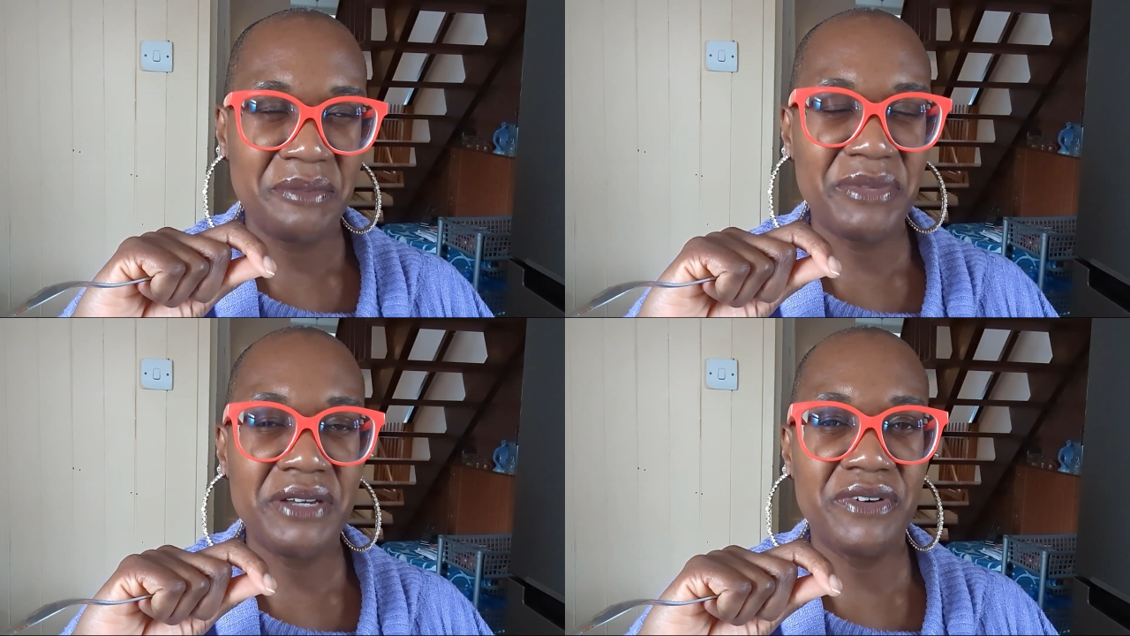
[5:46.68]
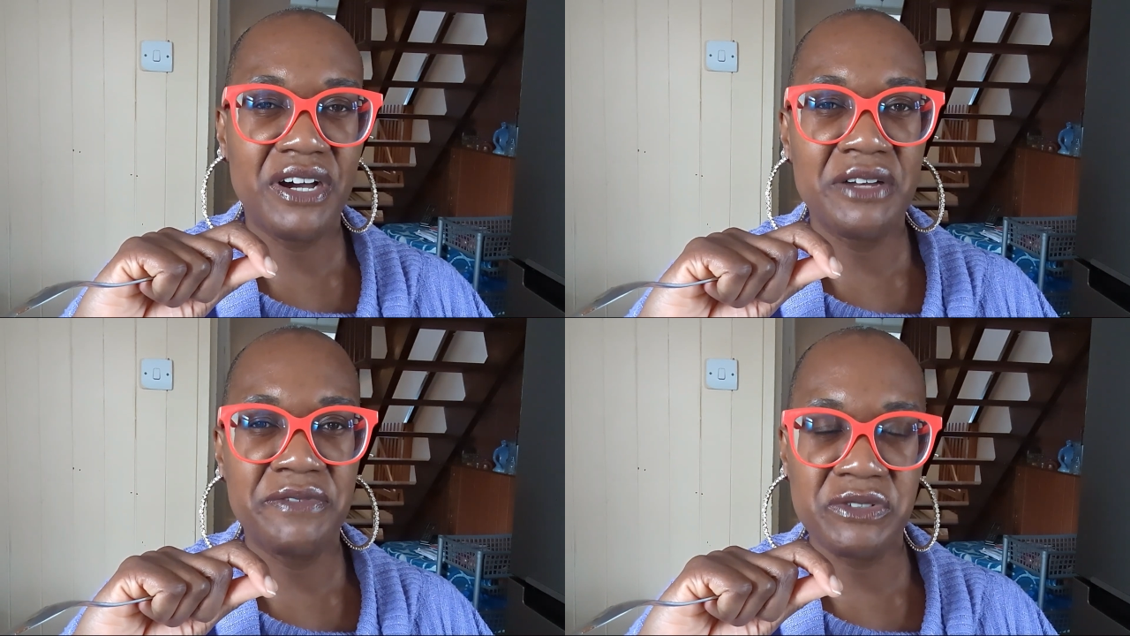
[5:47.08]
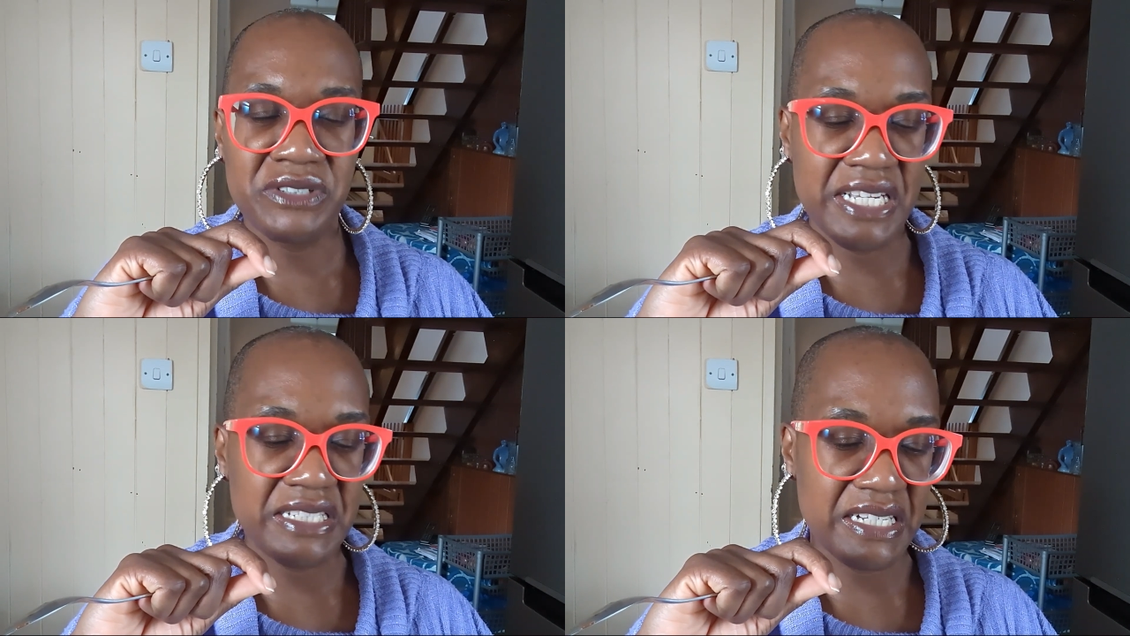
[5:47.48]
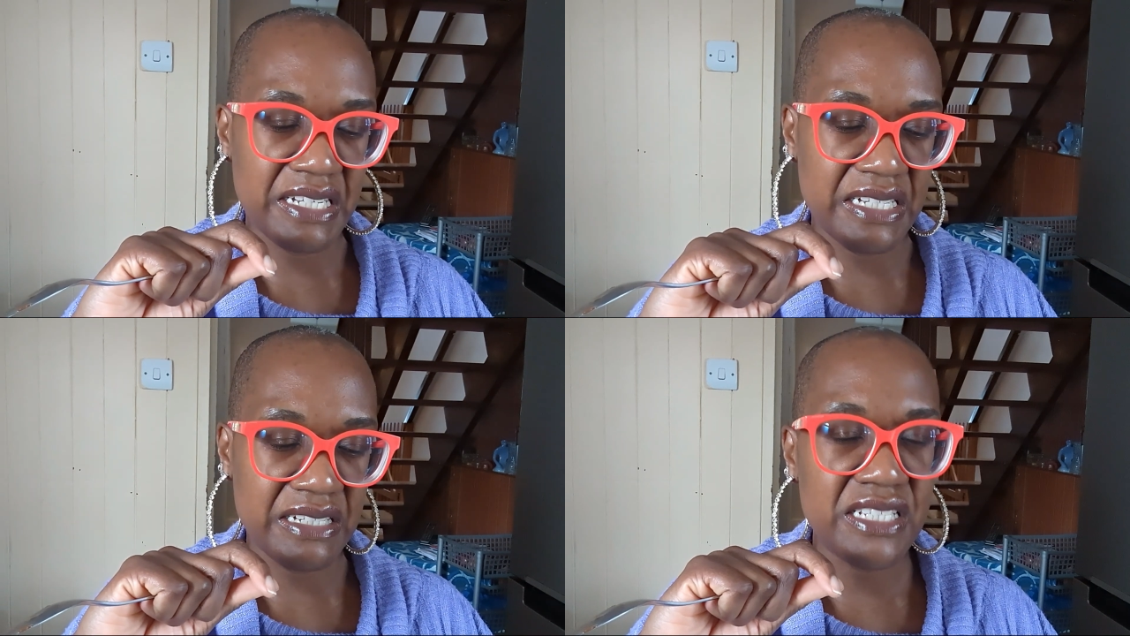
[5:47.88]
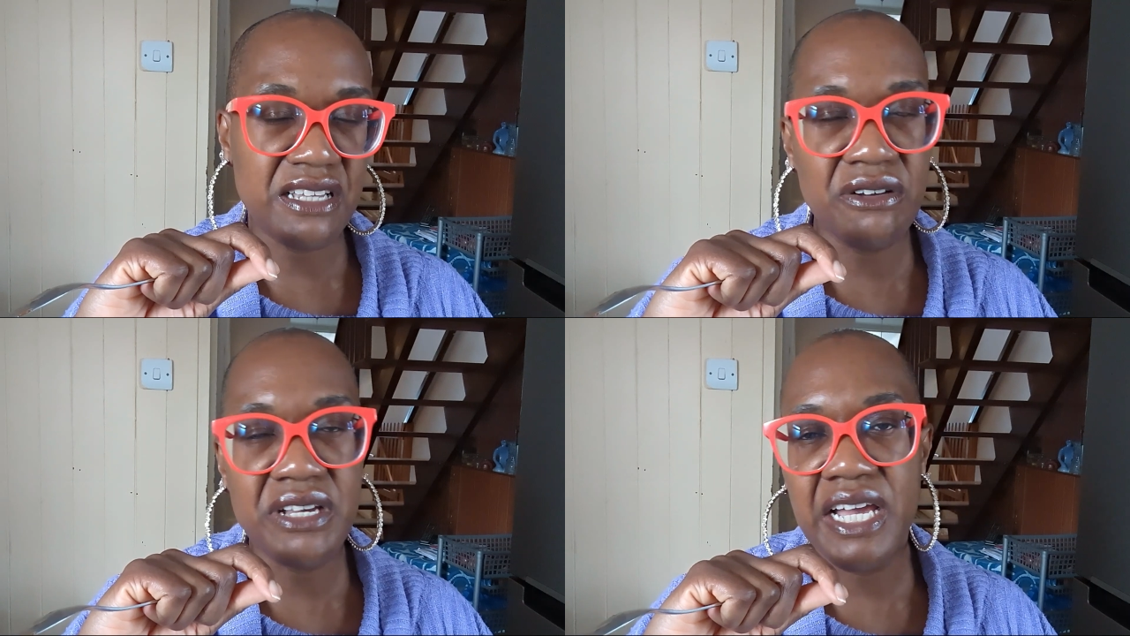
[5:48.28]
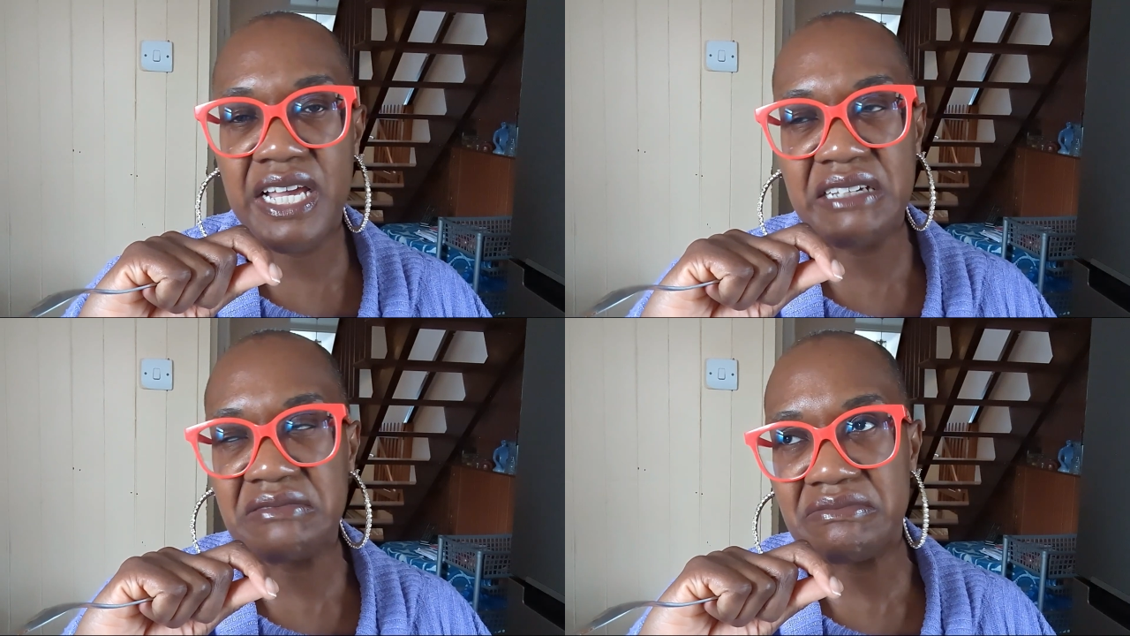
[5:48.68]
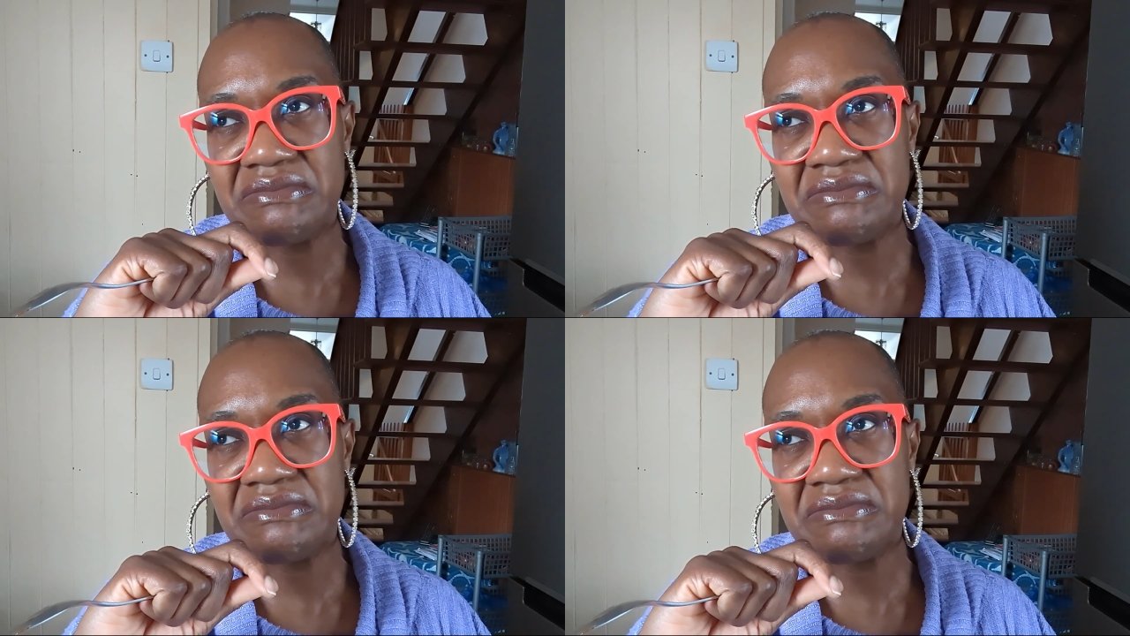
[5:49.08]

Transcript: Bit of an artificial taste at the end. It's okay.